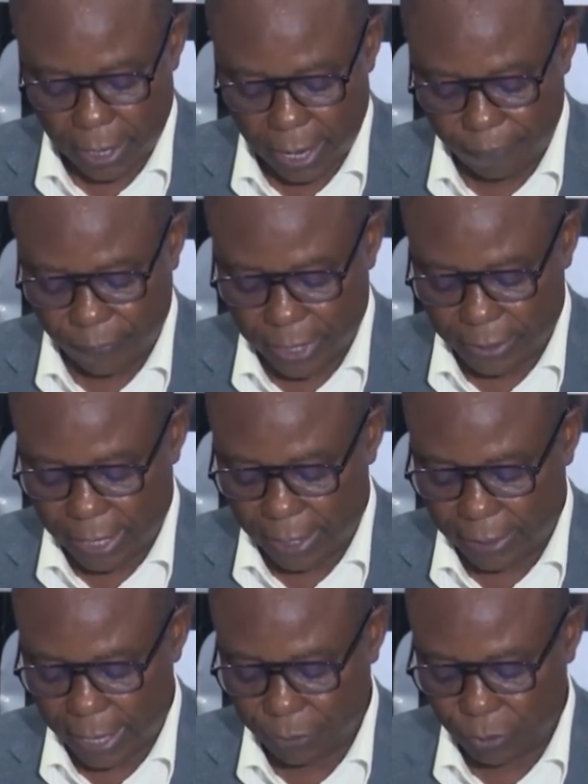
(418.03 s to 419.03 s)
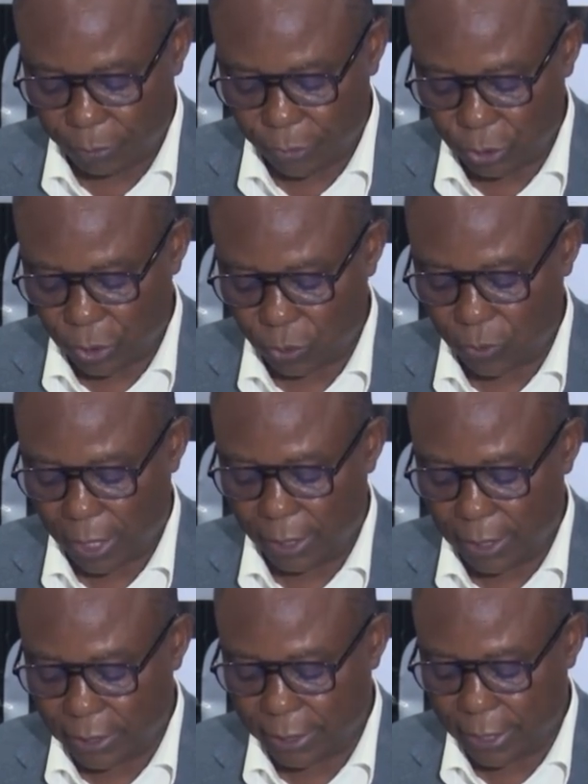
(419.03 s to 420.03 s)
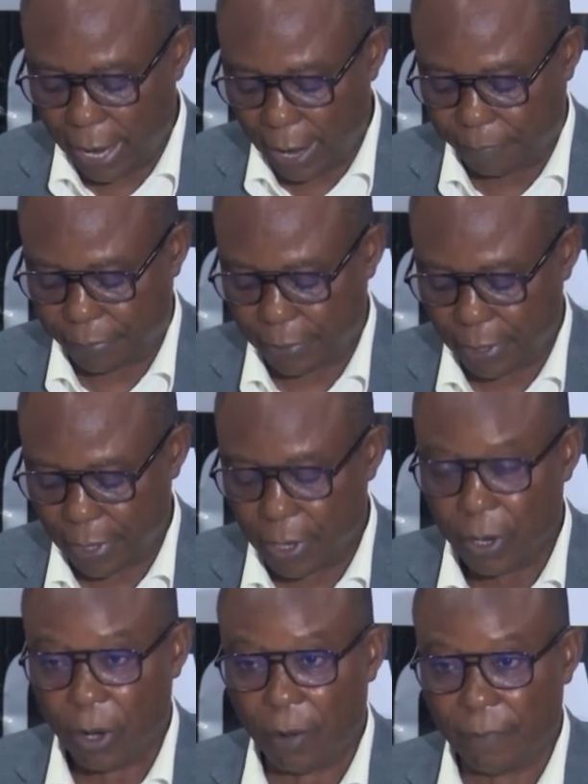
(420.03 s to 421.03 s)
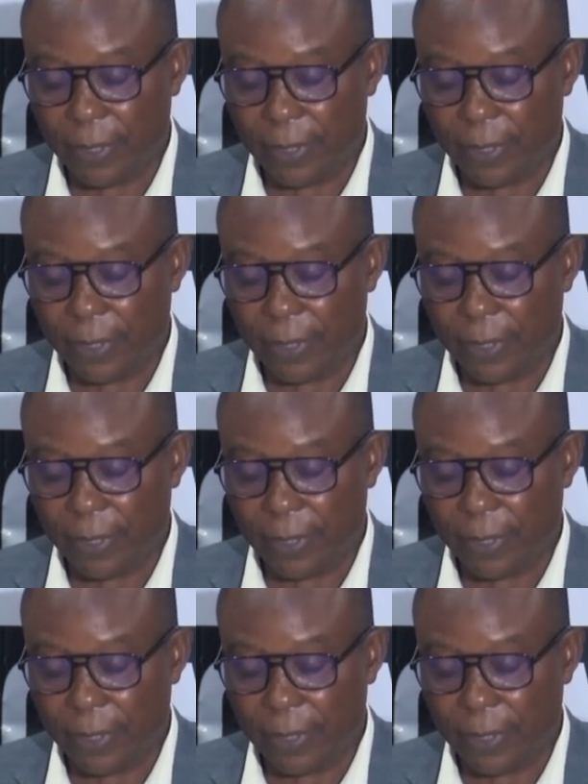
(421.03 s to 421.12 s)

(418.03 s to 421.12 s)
Financial Crimes Commission to enlist the help of the